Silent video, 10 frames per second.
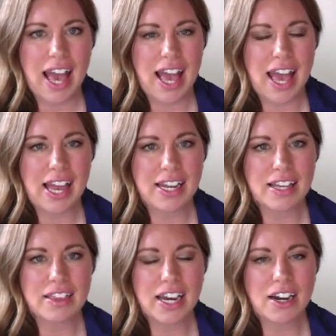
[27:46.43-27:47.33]

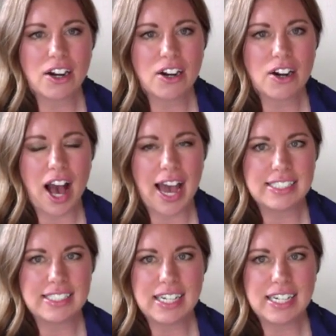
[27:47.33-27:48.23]
And I
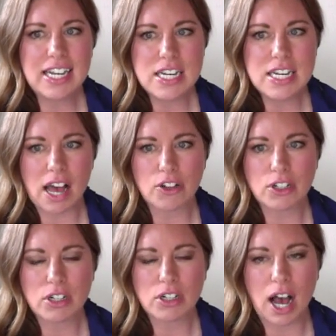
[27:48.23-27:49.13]
did
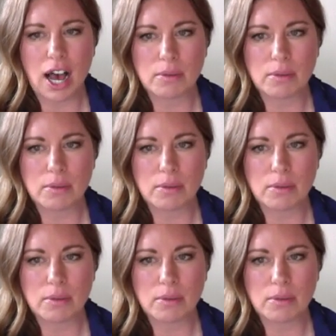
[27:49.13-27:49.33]
another